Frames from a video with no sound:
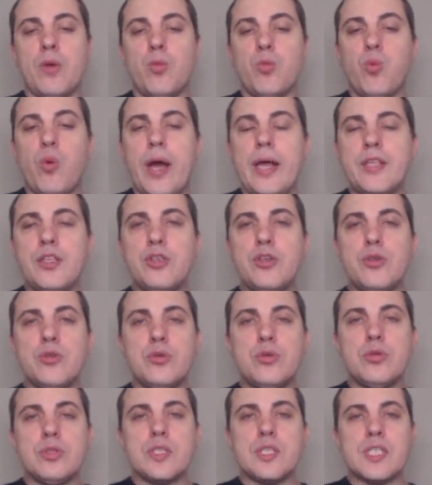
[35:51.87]
when
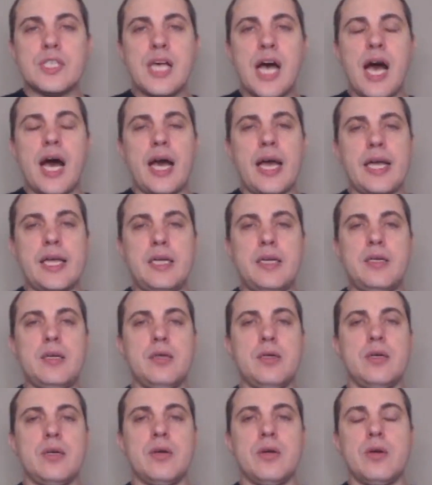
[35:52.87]
you sign
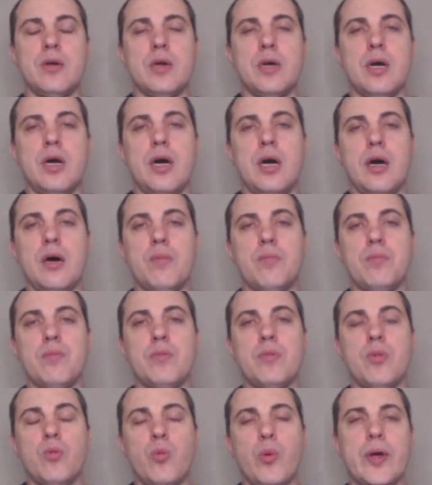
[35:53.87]

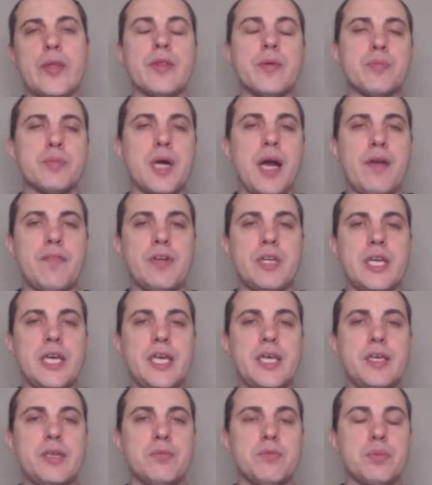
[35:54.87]
with a private
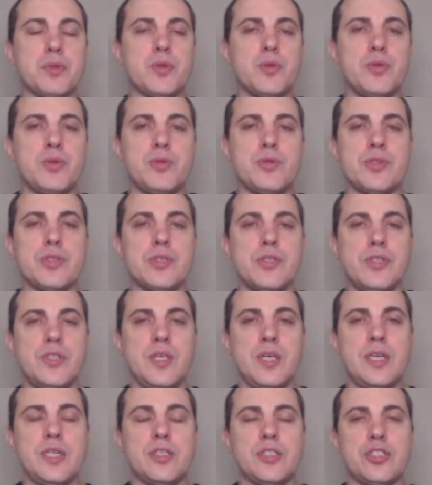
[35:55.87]
key and produce a
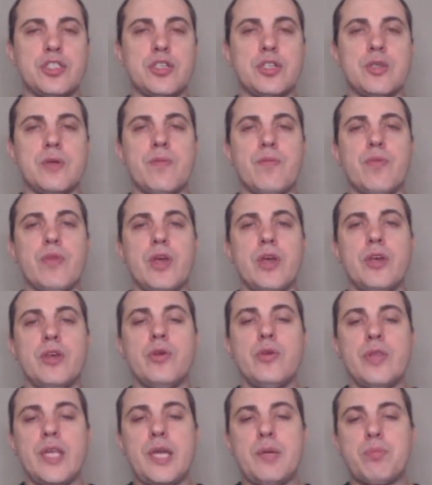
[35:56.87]
signature,
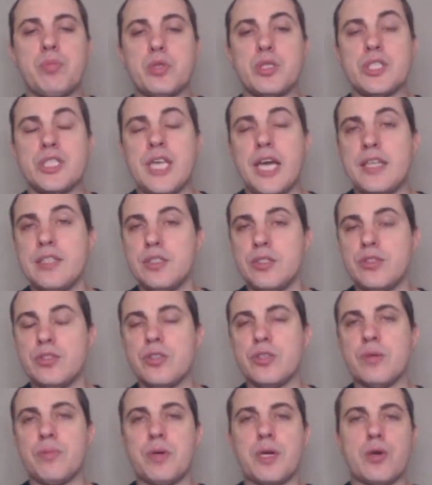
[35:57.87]
you then present
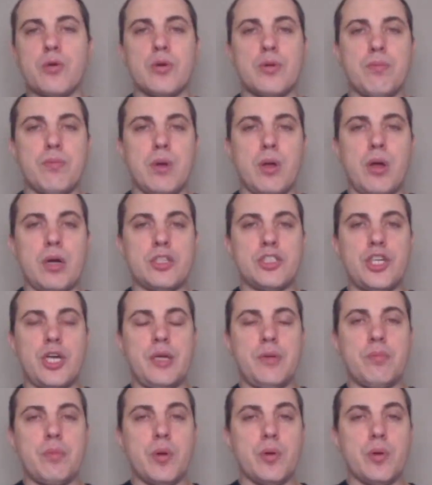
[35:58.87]
to the Bitcoin blockchain